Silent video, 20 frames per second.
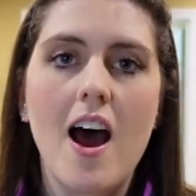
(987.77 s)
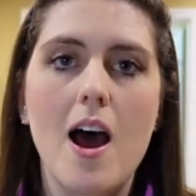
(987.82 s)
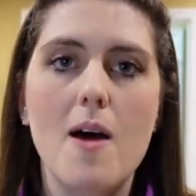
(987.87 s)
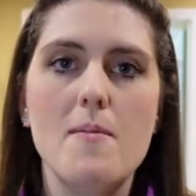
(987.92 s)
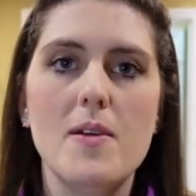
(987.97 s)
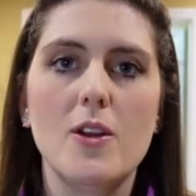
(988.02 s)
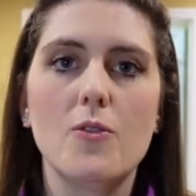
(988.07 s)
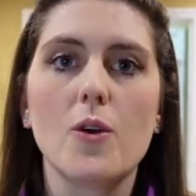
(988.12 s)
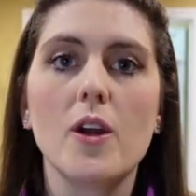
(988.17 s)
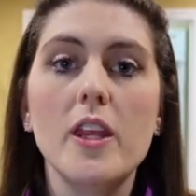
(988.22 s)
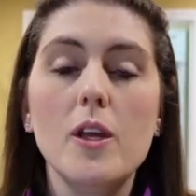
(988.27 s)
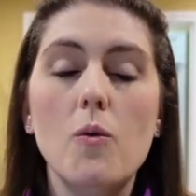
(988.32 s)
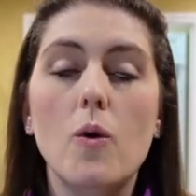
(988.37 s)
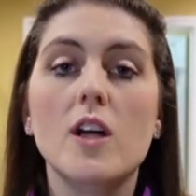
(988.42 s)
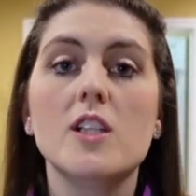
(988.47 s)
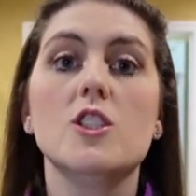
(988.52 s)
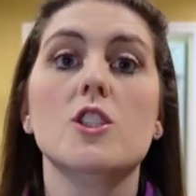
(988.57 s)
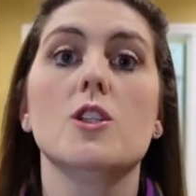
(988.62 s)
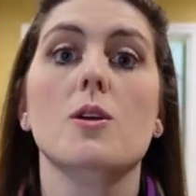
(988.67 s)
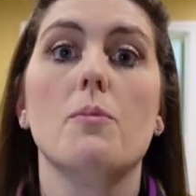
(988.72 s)
really
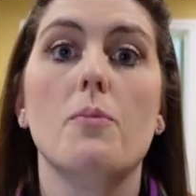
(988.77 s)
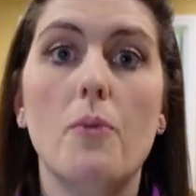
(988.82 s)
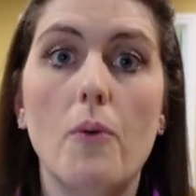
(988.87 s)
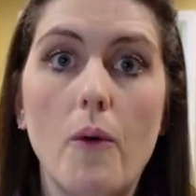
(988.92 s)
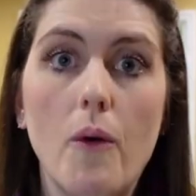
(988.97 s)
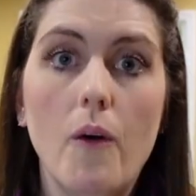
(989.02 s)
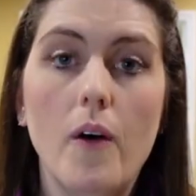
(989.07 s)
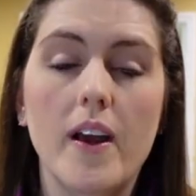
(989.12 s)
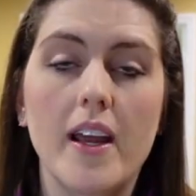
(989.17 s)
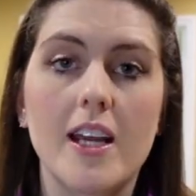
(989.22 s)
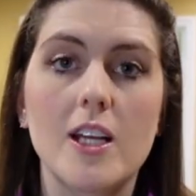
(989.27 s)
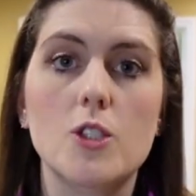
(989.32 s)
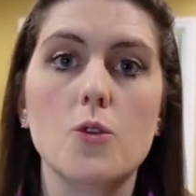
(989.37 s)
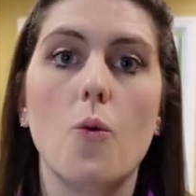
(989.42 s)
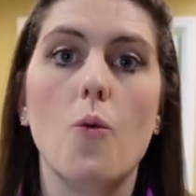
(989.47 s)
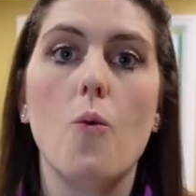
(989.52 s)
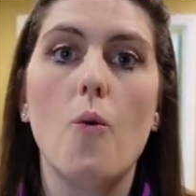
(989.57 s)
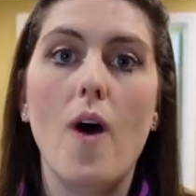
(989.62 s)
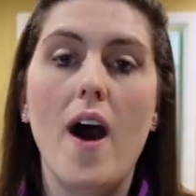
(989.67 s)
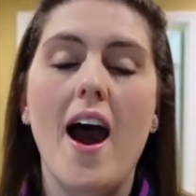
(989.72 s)
what's the point?
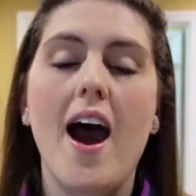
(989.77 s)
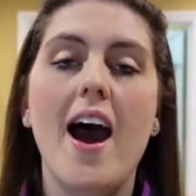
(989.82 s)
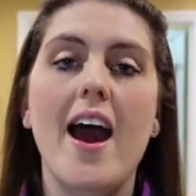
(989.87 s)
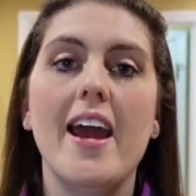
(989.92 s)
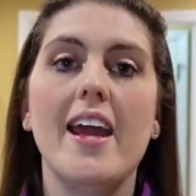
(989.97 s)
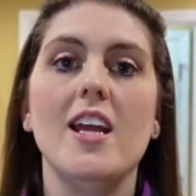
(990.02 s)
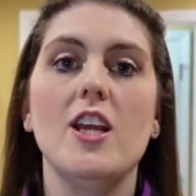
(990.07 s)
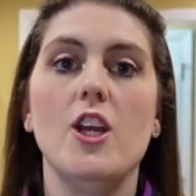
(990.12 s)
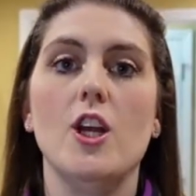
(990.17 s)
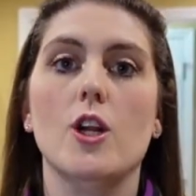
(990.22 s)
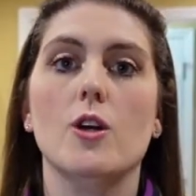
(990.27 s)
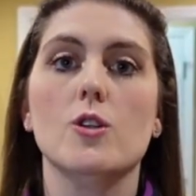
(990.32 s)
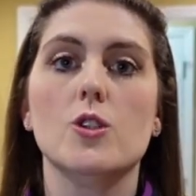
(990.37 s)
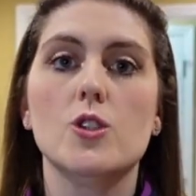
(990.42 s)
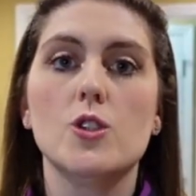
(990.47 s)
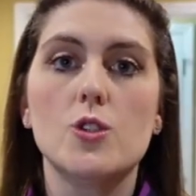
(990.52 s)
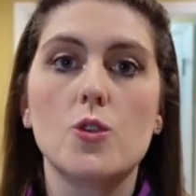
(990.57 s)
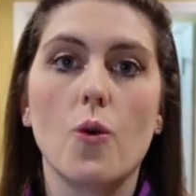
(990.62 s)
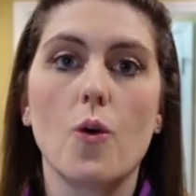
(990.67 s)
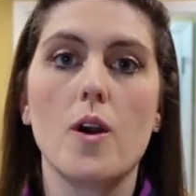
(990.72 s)
Why,
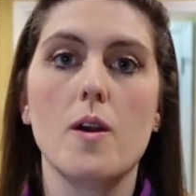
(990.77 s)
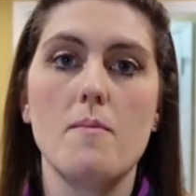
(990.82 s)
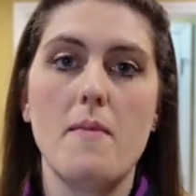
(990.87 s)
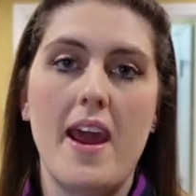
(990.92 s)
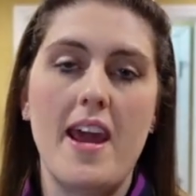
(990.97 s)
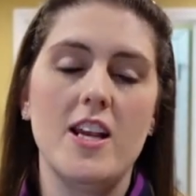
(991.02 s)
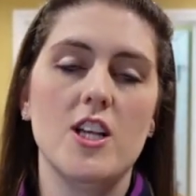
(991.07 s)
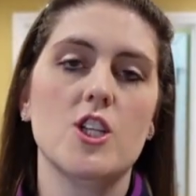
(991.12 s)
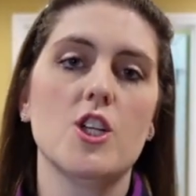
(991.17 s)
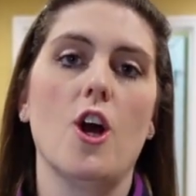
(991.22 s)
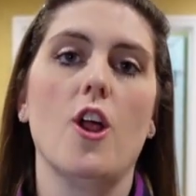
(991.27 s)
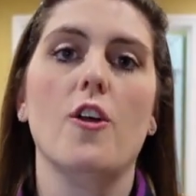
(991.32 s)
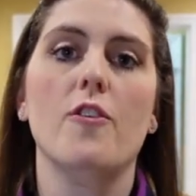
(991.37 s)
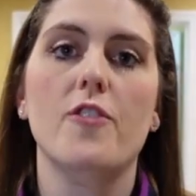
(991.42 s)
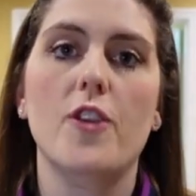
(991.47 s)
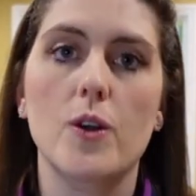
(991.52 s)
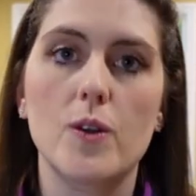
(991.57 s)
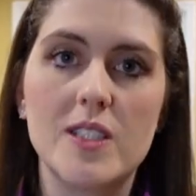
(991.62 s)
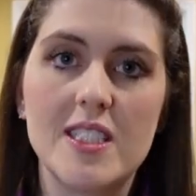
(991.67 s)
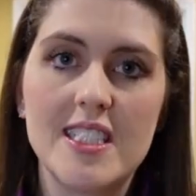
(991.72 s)
store and manage all
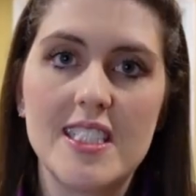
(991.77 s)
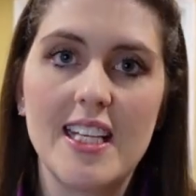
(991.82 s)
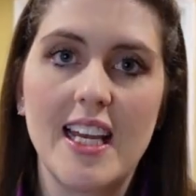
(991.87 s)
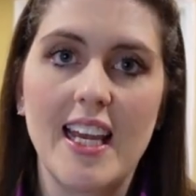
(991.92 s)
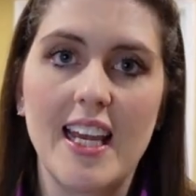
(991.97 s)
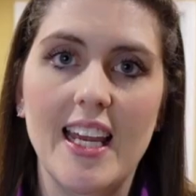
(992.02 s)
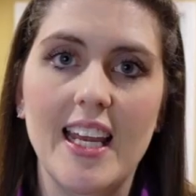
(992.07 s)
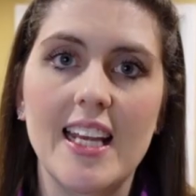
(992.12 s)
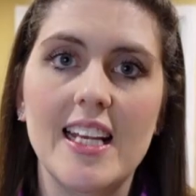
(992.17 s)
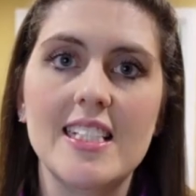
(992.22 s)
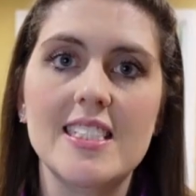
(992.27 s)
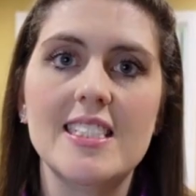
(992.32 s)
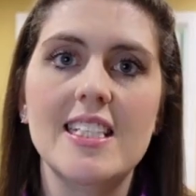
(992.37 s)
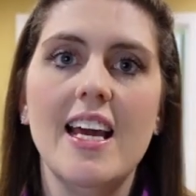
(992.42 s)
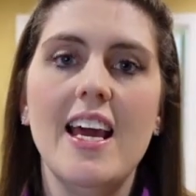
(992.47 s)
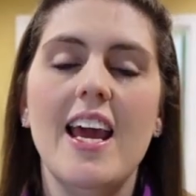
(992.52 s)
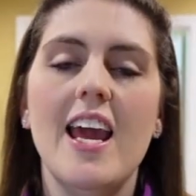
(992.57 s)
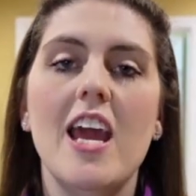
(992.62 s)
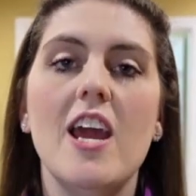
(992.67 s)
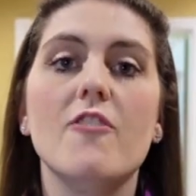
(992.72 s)
of those things
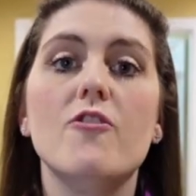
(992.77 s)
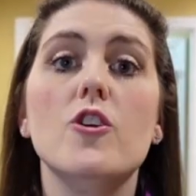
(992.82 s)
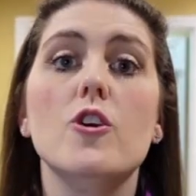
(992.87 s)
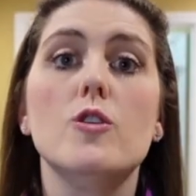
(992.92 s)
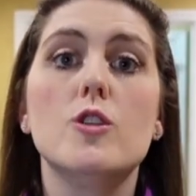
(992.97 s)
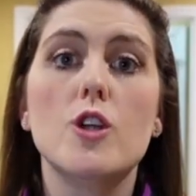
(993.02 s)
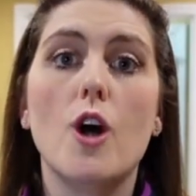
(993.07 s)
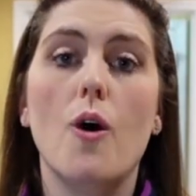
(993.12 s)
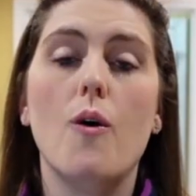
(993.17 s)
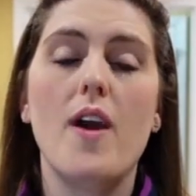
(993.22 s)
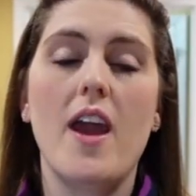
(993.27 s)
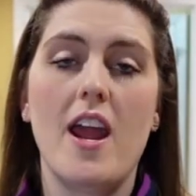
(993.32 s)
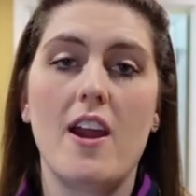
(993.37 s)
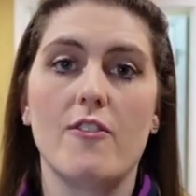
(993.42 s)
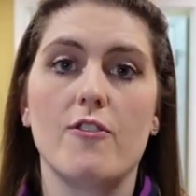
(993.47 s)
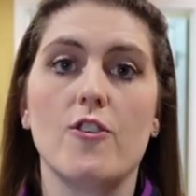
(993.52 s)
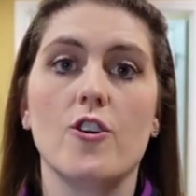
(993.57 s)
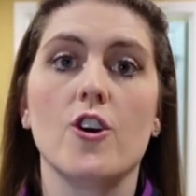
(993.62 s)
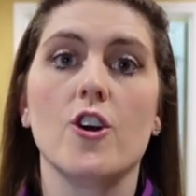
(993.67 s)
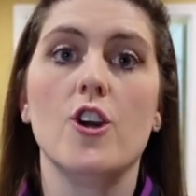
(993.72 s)
if you don't
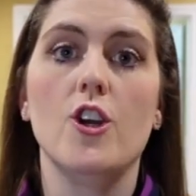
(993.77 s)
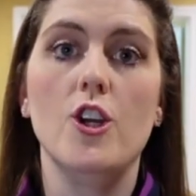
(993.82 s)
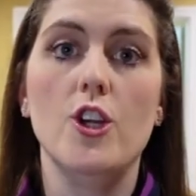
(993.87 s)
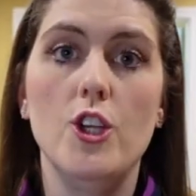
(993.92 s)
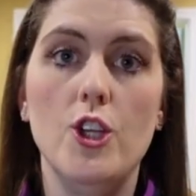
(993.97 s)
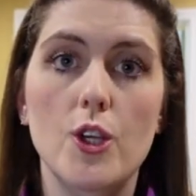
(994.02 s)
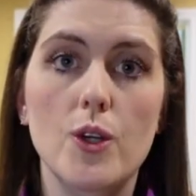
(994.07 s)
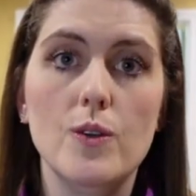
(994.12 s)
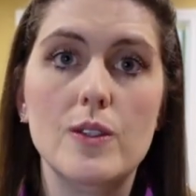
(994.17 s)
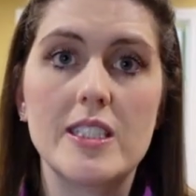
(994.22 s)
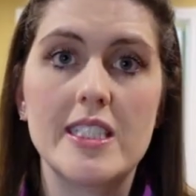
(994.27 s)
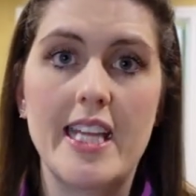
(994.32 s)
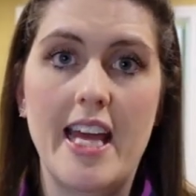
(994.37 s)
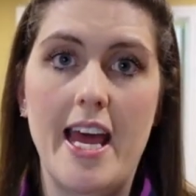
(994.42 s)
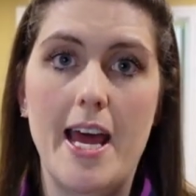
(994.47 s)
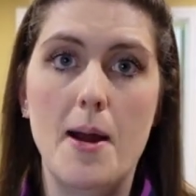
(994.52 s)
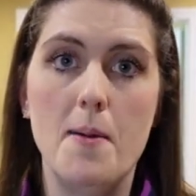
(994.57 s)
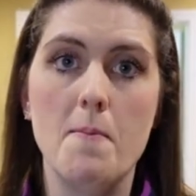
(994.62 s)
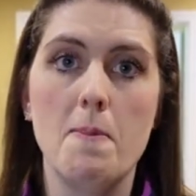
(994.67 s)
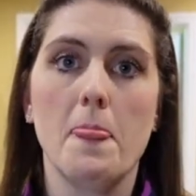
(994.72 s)
ever use
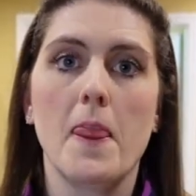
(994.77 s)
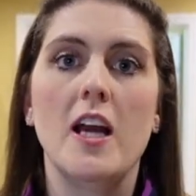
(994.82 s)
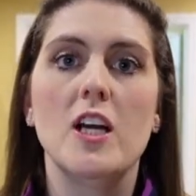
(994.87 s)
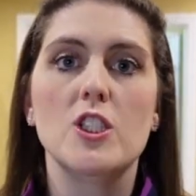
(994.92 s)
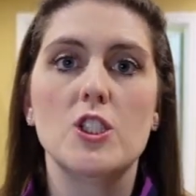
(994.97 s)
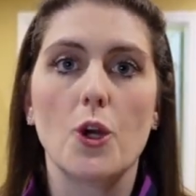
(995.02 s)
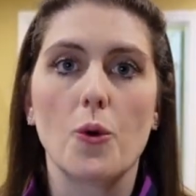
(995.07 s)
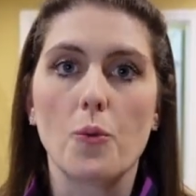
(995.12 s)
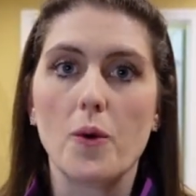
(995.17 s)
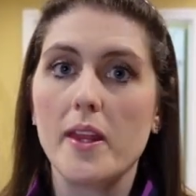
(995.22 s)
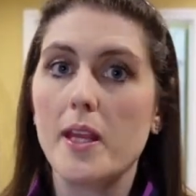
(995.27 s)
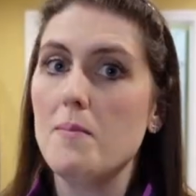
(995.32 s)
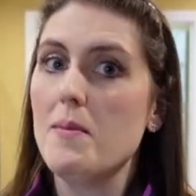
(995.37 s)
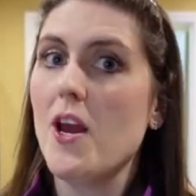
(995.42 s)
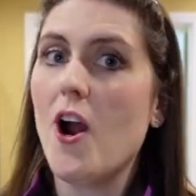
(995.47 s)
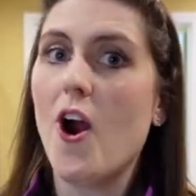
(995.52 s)
them? So really be